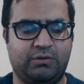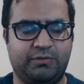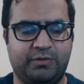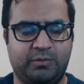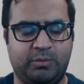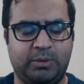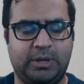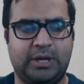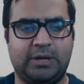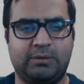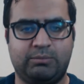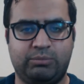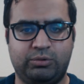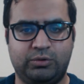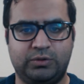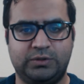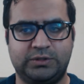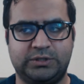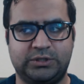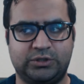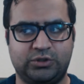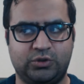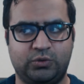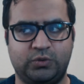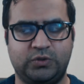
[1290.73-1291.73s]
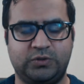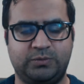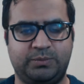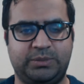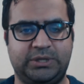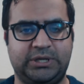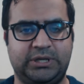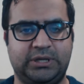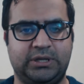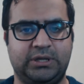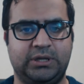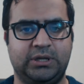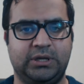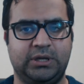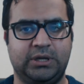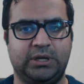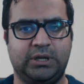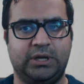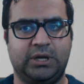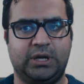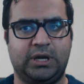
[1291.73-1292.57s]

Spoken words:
of the Black Bulls has always been